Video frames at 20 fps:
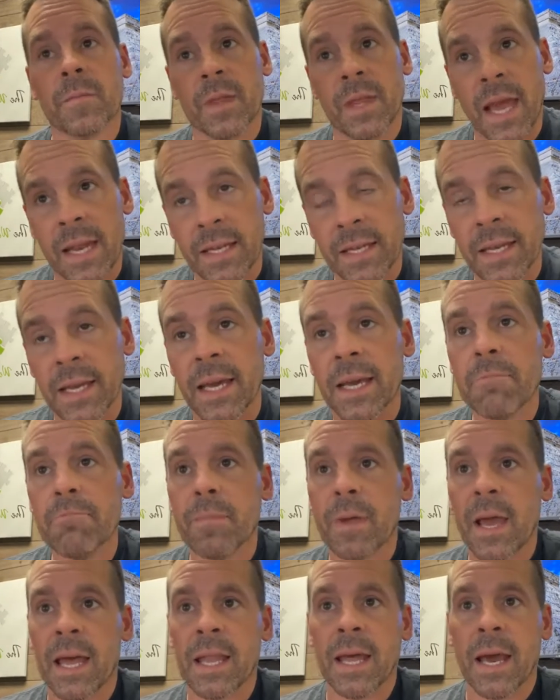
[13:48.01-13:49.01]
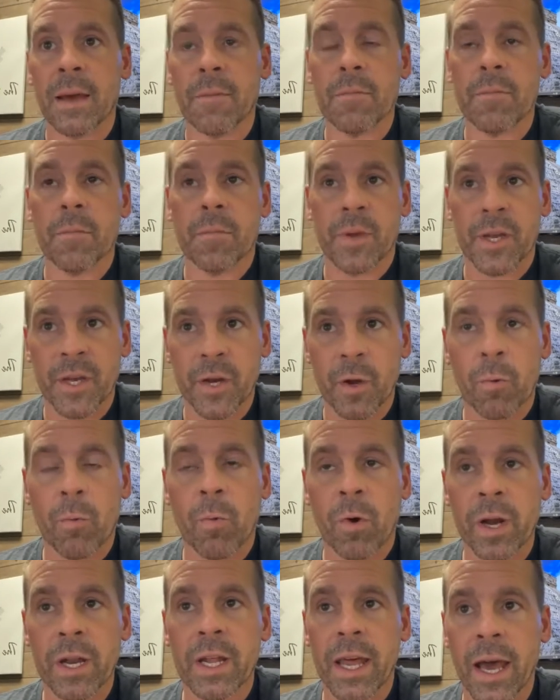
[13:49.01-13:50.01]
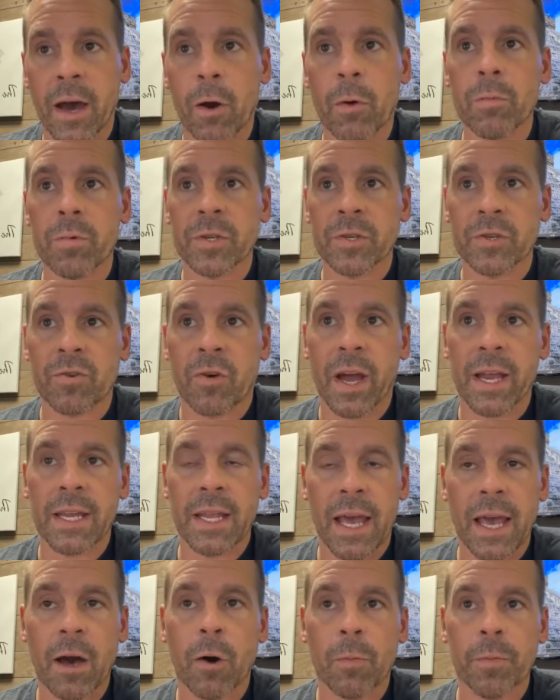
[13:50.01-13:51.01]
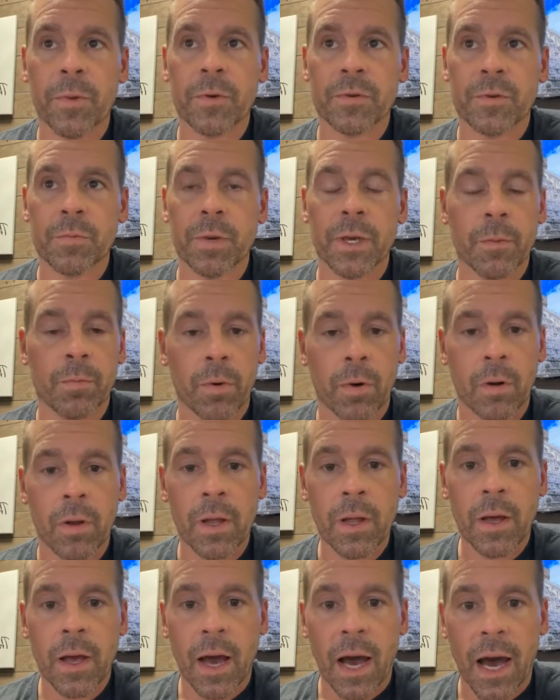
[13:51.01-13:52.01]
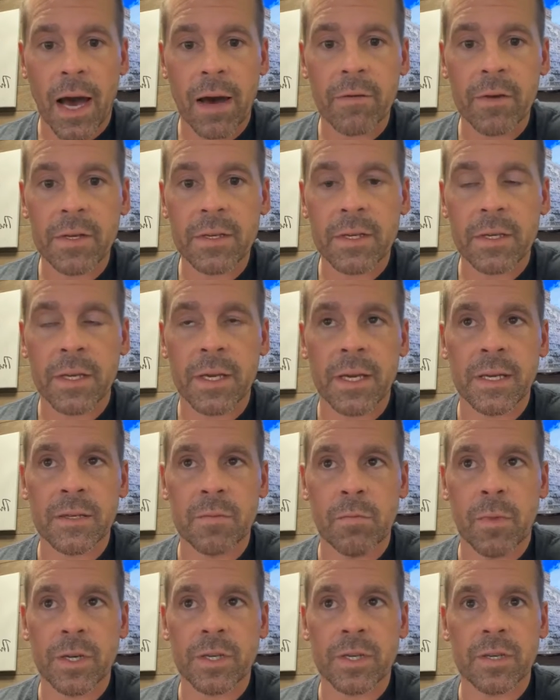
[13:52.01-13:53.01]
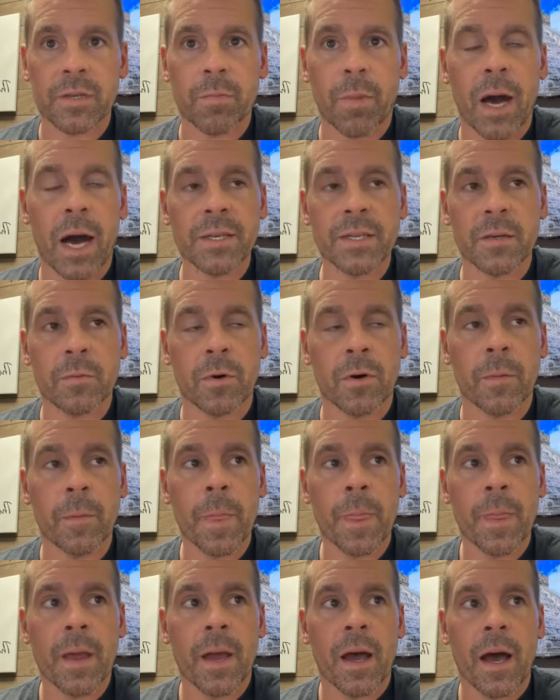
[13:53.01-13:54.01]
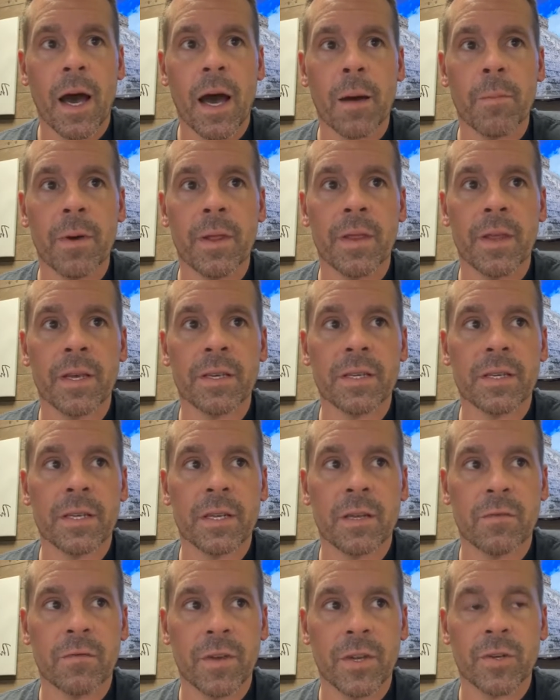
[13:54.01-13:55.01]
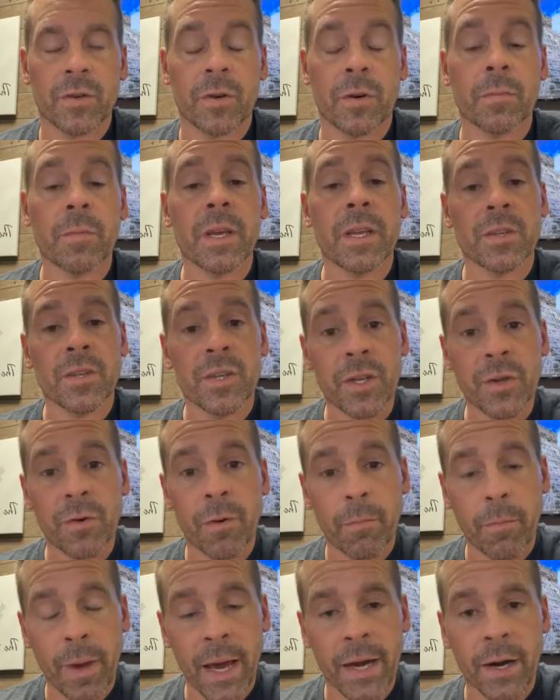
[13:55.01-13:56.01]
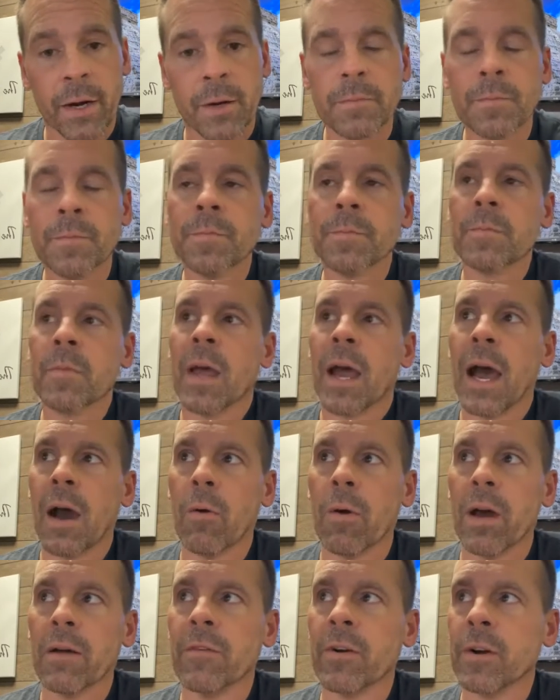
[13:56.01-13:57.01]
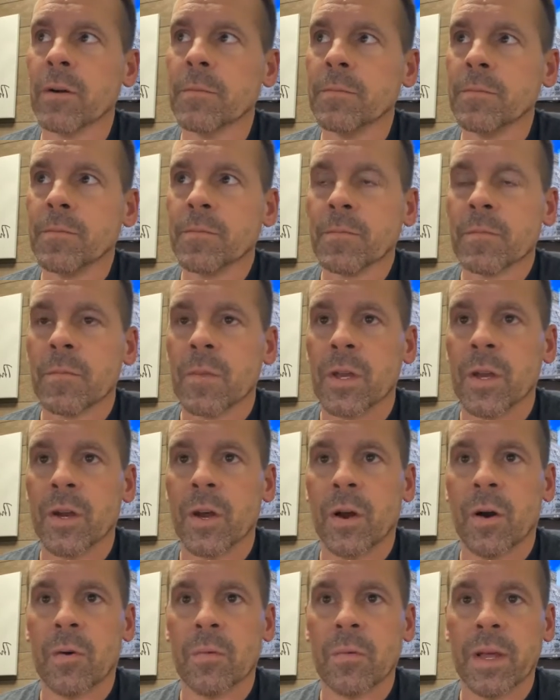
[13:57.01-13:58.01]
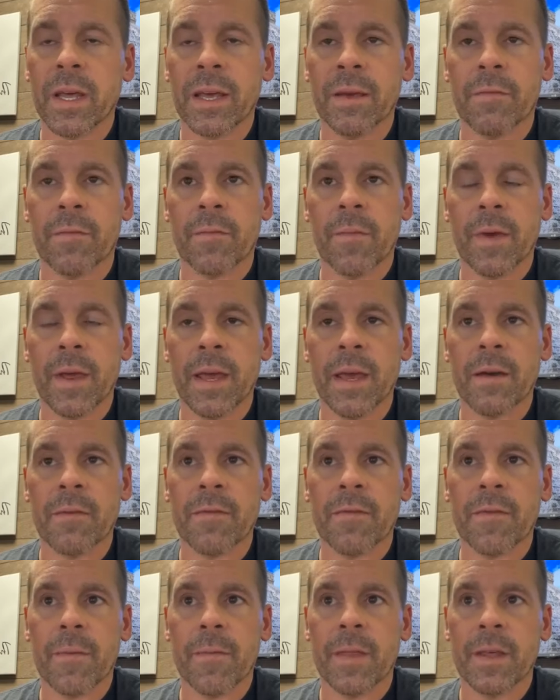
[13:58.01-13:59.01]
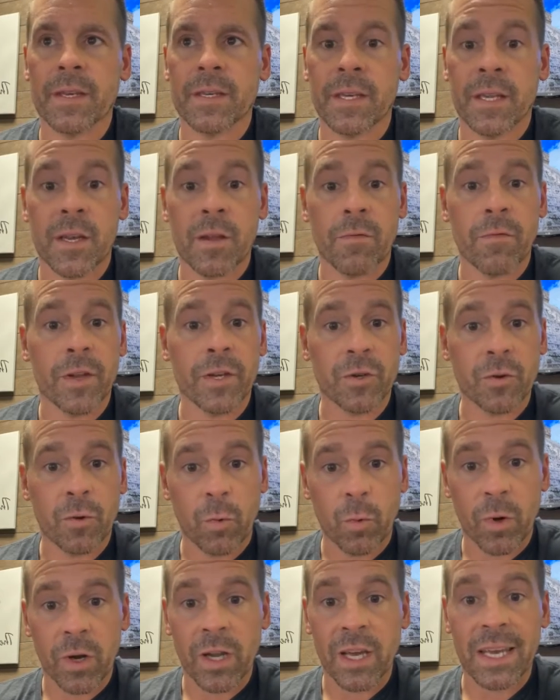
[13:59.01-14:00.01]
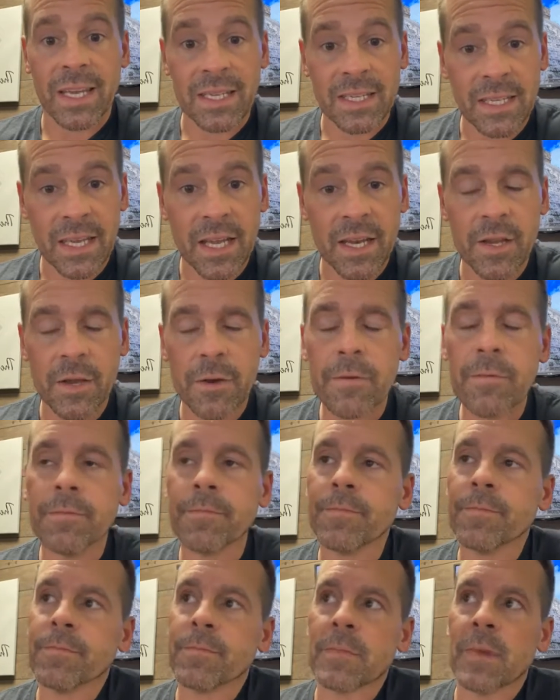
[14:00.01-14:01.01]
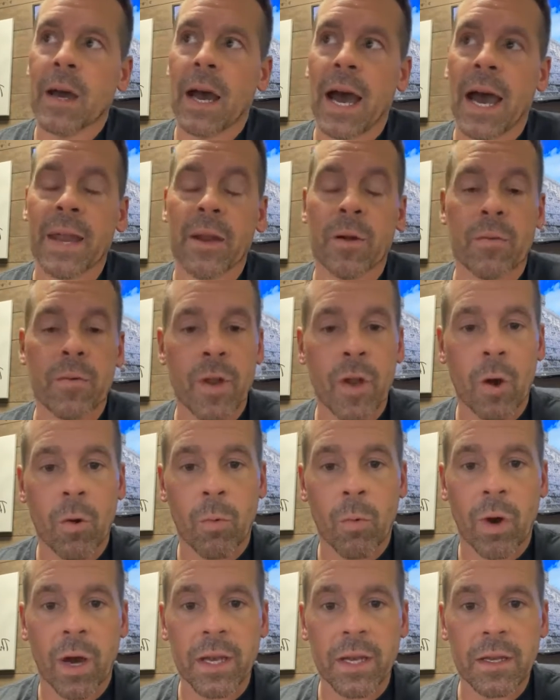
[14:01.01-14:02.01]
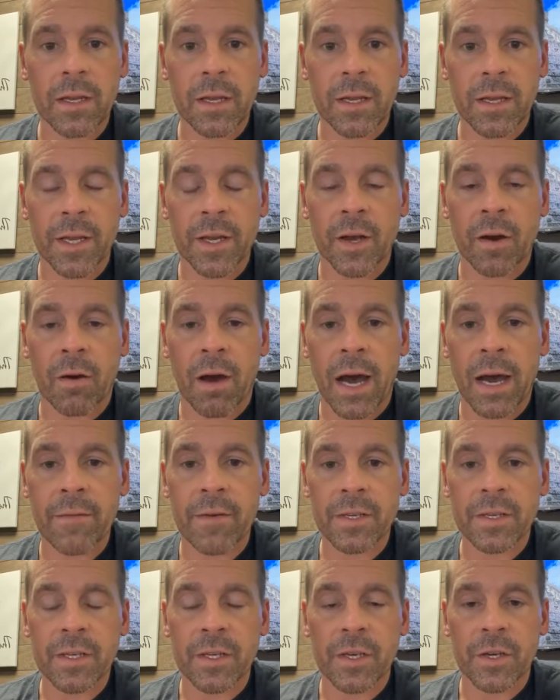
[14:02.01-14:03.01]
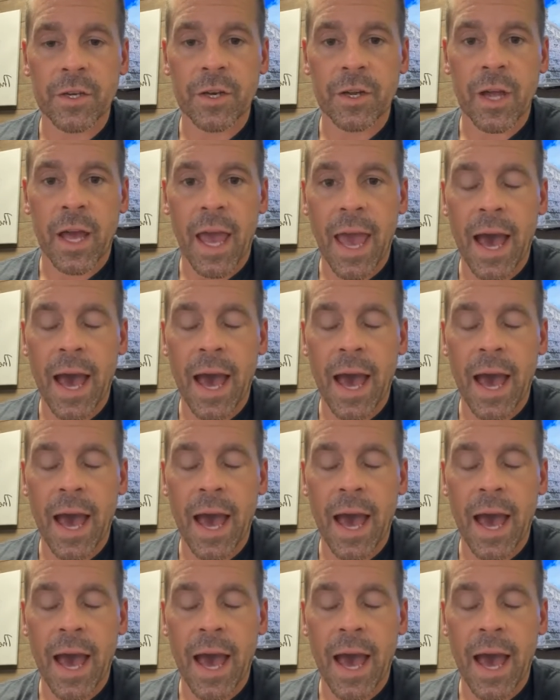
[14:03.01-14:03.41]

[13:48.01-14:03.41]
did and that wanted help, we tried to help those people obviously as much as possible. But this individual is doing better. However, if this individual would have continued, I don't know what obviously could have